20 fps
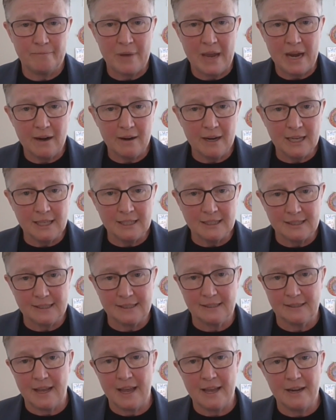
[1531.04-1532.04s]

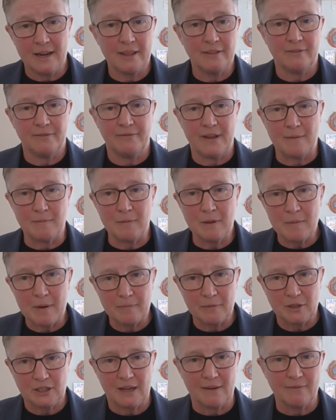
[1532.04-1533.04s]
Parents and other family
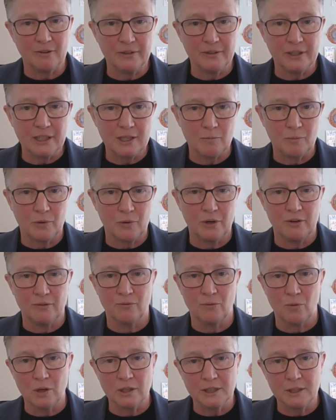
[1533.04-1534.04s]
members have a really
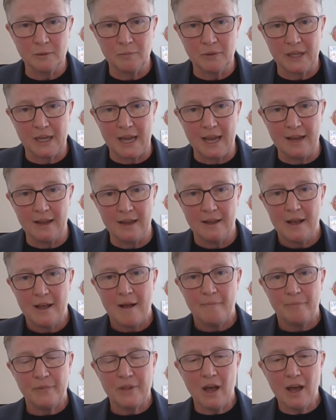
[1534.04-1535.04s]
important role to play,
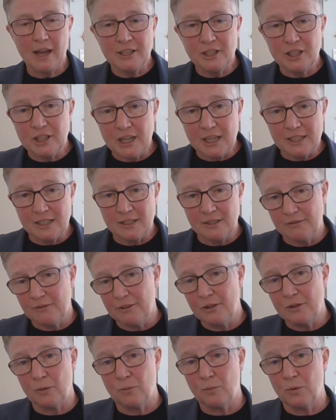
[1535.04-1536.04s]
not just
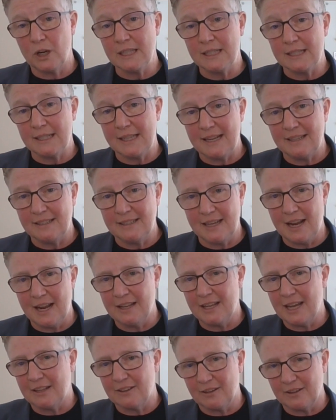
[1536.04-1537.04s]
through the words they
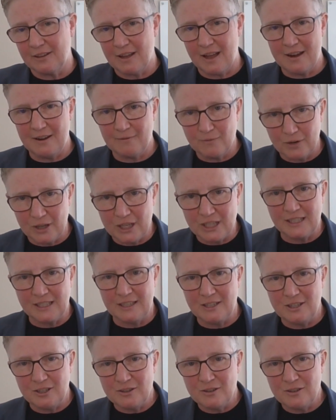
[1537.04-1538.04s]
say, like the kind of words
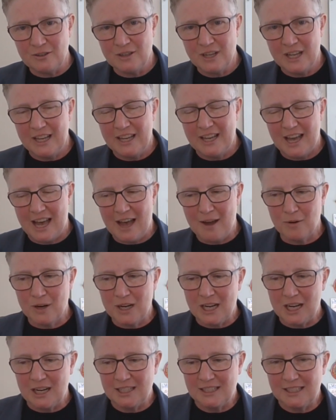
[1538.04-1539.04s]
that you
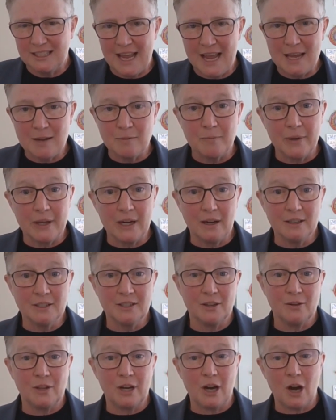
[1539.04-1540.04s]
were saying, but
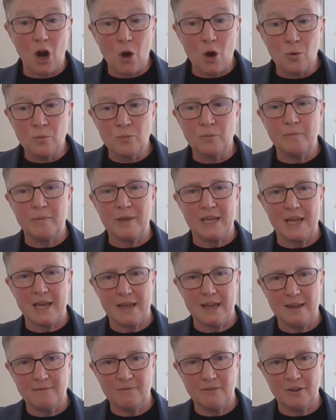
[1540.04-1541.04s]
also their own
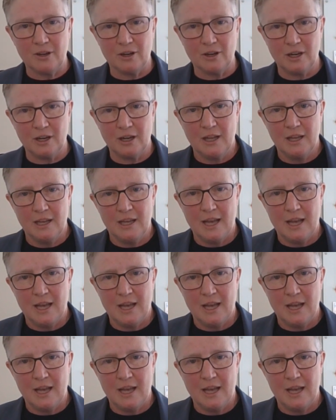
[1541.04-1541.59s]
behavior.